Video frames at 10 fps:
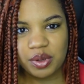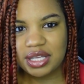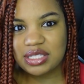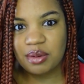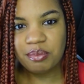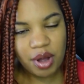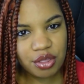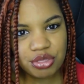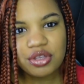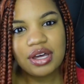weeks, a
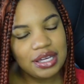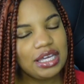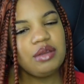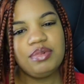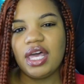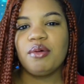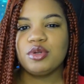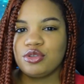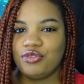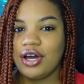month, he'd be
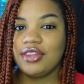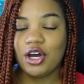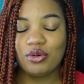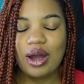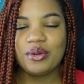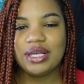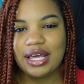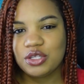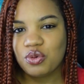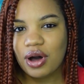able to find that crown. He
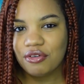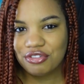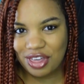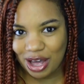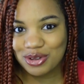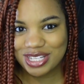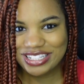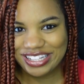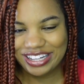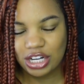had
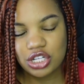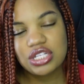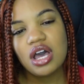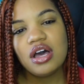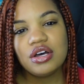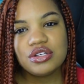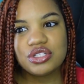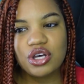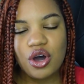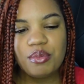12,000 years.
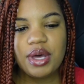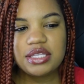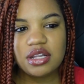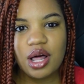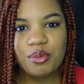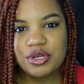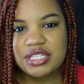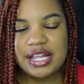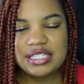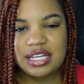So it makes a lot more
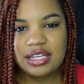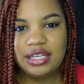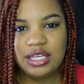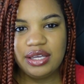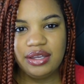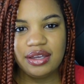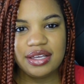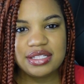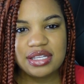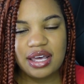sense that he
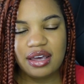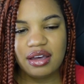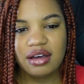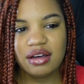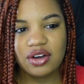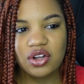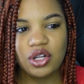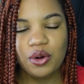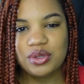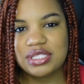is a uh,
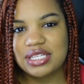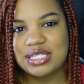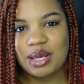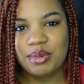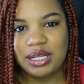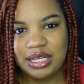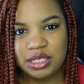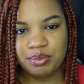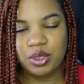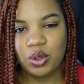clone systemically
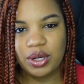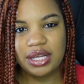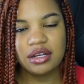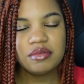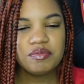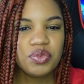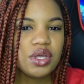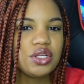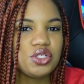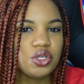deployed
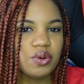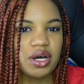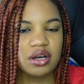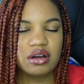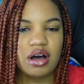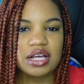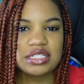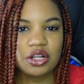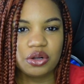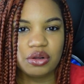to uh, cause
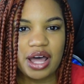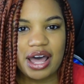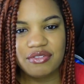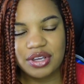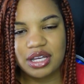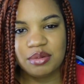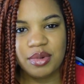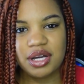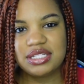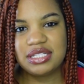a little havoc
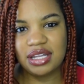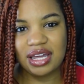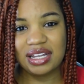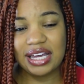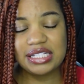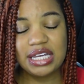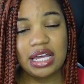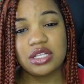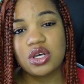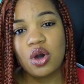amongst the
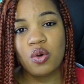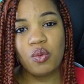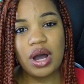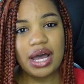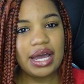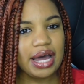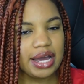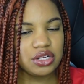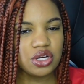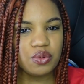Atlanteans. Why?
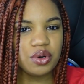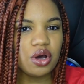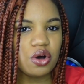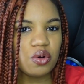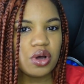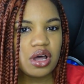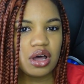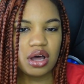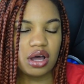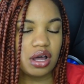I don't know.
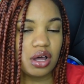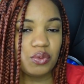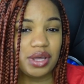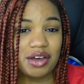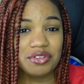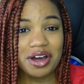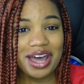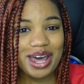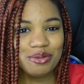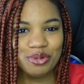Uh, we have not
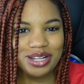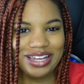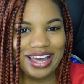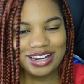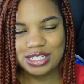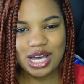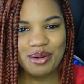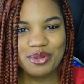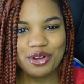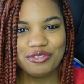had really any
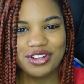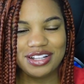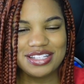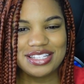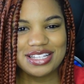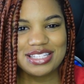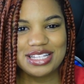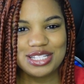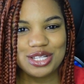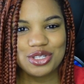time with our villains this
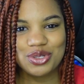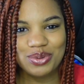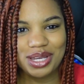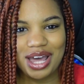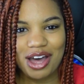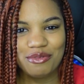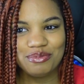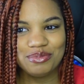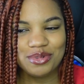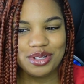season, so we have
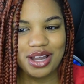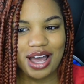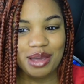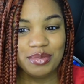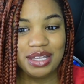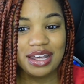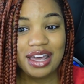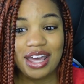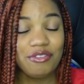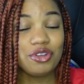I mean,
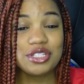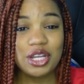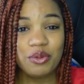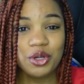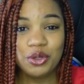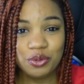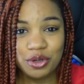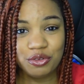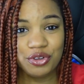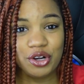if there's anyone who
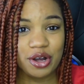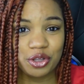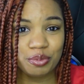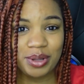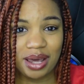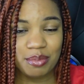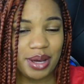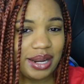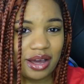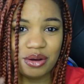could figure out their plan
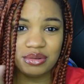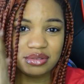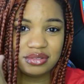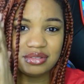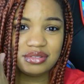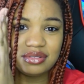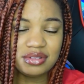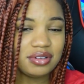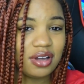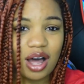by now,
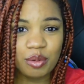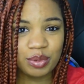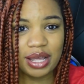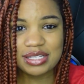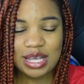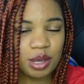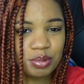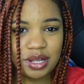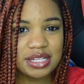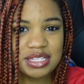God bless A
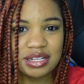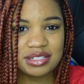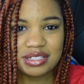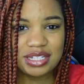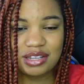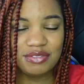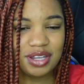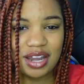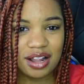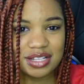plus in TV
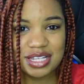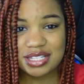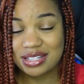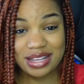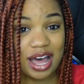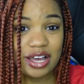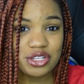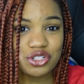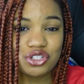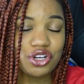analysis because I
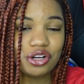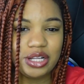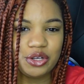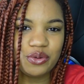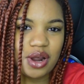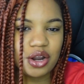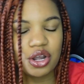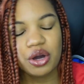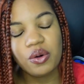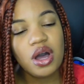surely do not
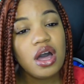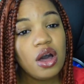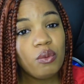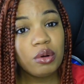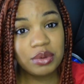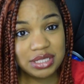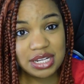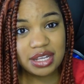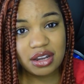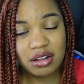know. What we
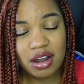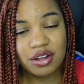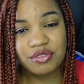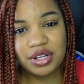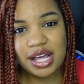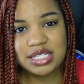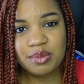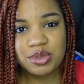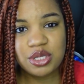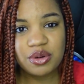did get a lot of last
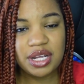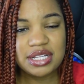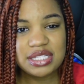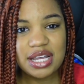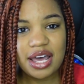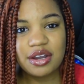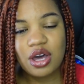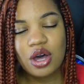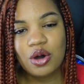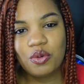episode instead
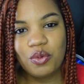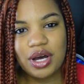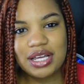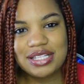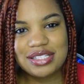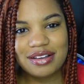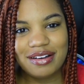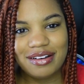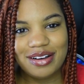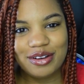was
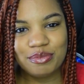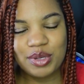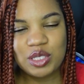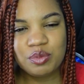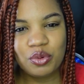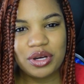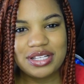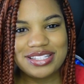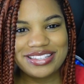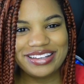uh, Beast
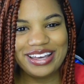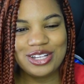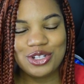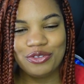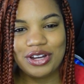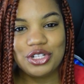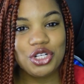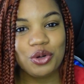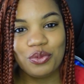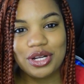Boy's
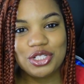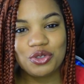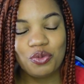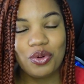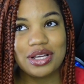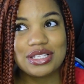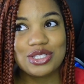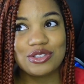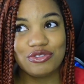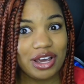intervention, which
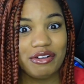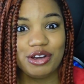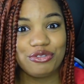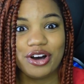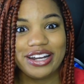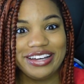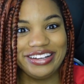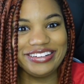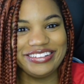was very funny.